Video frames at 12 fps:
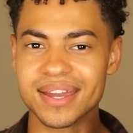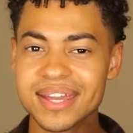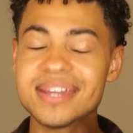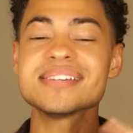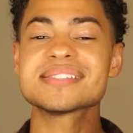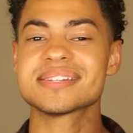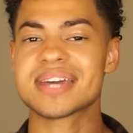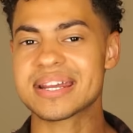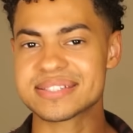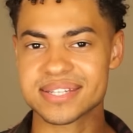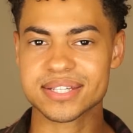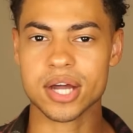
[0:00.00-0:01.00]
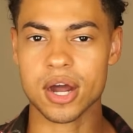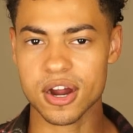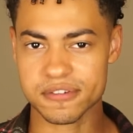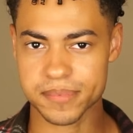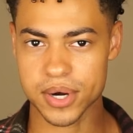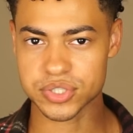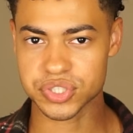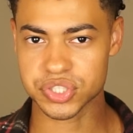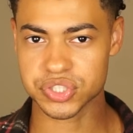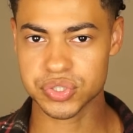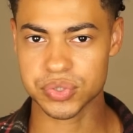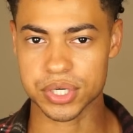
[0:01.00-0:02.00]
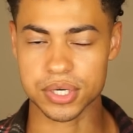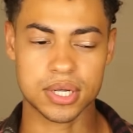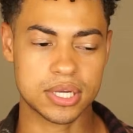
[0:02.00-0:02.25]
is the 19 car of Marchick Jr.,